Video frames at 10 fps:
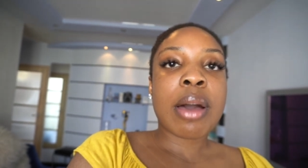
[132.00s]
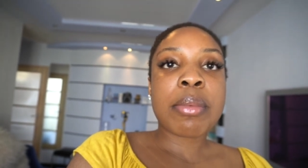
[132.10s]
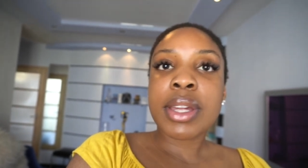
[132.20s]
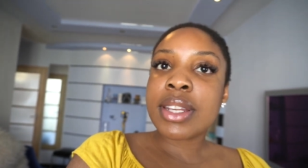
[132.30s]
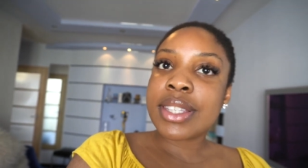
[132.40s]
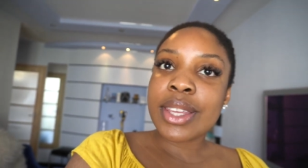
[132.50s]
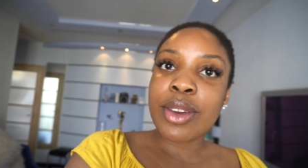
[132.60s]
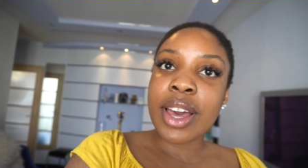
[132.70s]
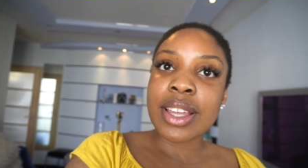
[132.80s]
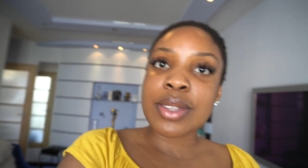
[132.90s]
i'm gonna see
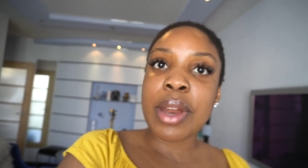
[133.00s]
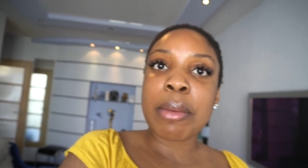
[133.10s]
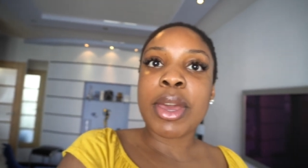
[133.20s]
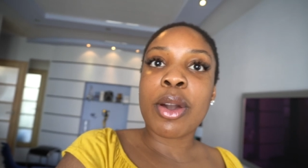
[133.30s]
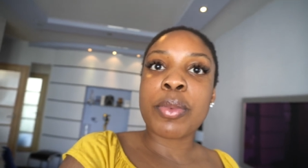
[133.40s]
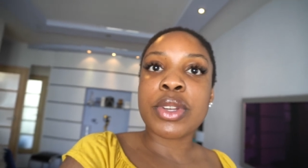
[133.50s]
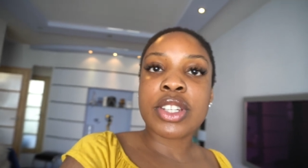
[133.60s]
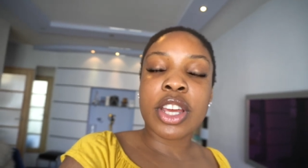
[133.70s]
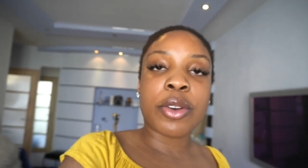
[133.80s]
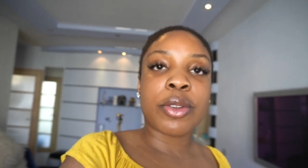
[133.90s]
you guys when i meet up with
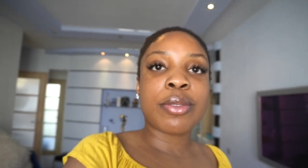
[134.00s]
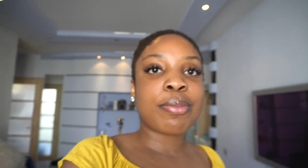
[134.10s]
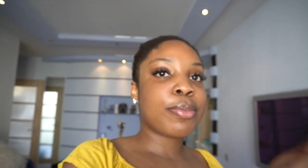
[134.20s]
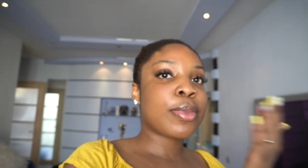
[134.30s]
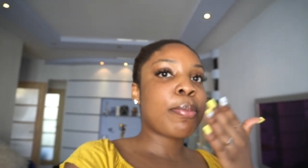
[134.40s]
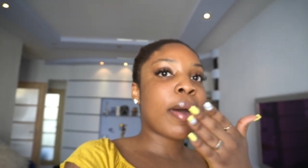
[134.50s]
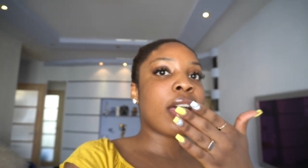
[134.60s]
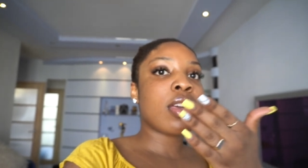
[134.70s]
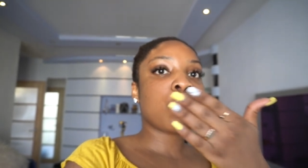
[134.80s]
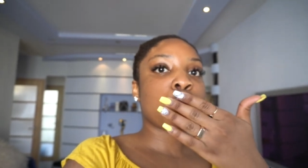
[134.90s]
shegun
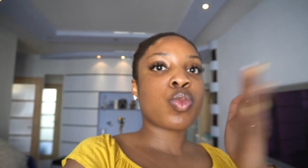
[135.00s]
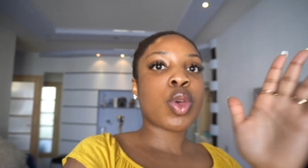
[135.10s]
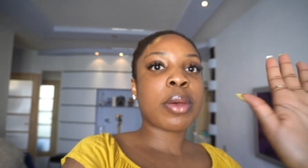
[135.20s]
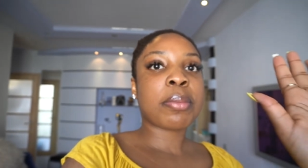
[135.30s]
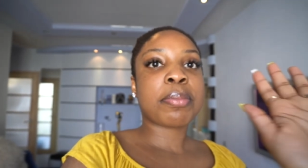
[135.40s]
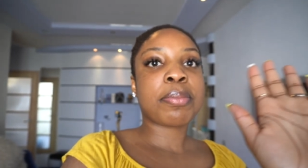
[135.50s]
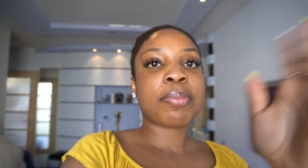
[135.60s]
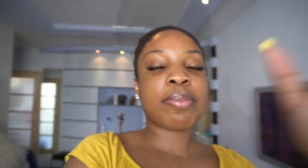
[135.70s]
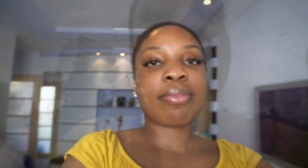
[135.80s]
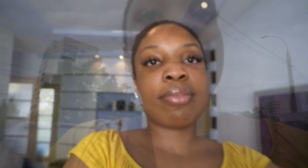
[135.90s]
bye
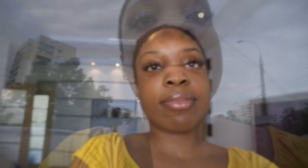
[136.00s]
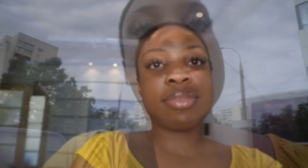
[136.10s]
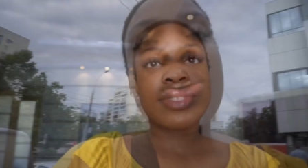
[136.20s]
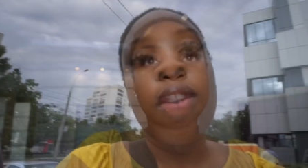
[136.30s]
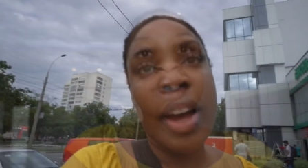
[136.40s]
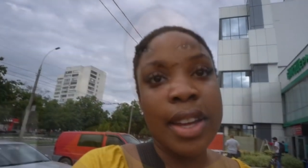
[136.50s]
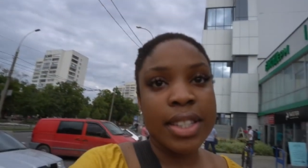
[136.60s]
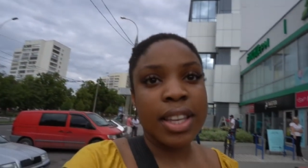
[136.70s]
so guys